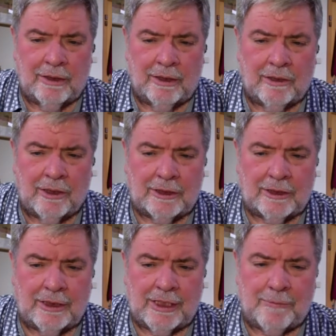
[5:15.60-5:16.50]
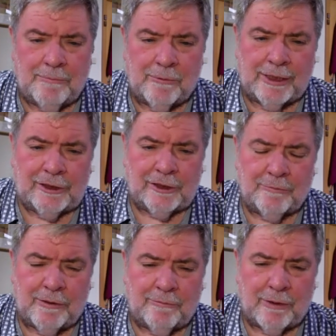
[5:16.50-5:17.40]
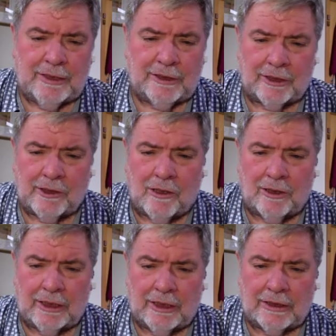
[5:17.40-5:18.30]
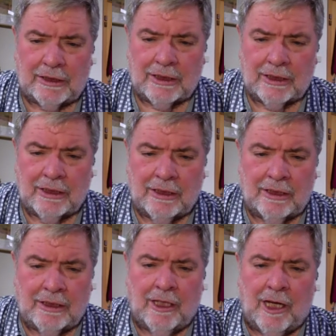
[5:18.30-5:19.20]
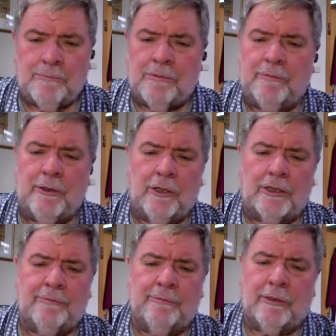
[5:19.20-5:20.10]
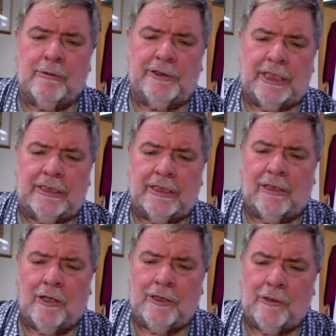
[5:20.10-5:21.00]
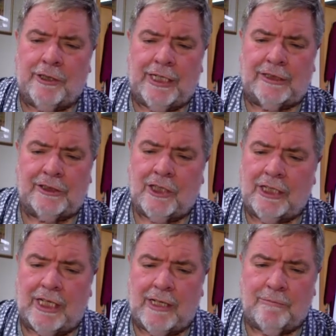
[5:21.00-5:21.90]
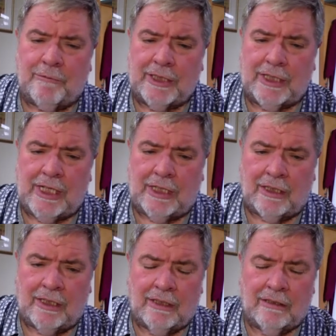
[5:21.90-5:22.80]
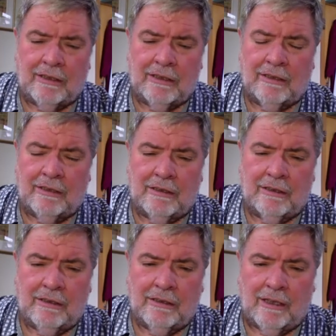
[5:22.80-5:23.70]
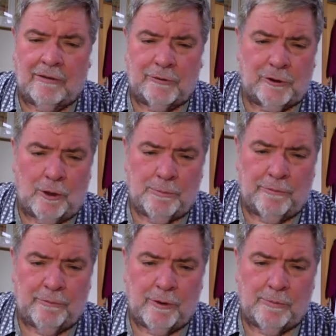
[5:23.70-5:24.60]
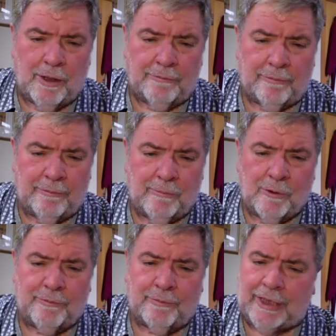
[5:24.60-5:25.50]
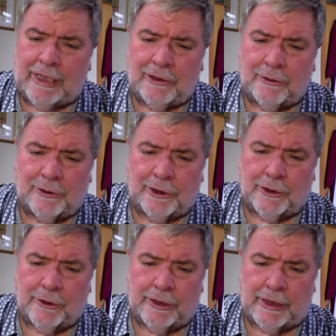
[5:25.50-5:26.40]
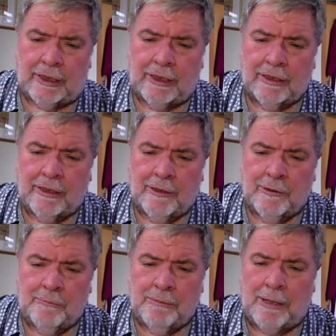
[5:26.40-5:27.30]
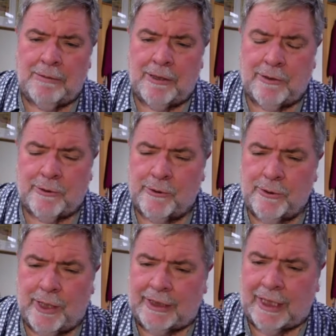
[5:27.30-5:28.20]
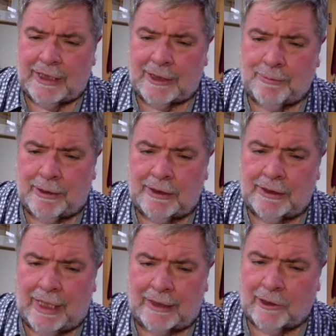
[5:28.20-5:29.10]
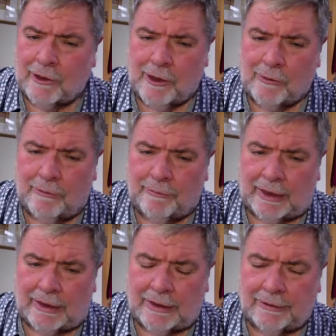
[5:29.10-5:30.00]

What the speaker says: I'd like the admiration of my friends and colleagues. I'd prefer not to feel rejected, lonely, or an outsider ever again. I'd also prefer my more financial security, maybe through an unexpected TATS lotto event.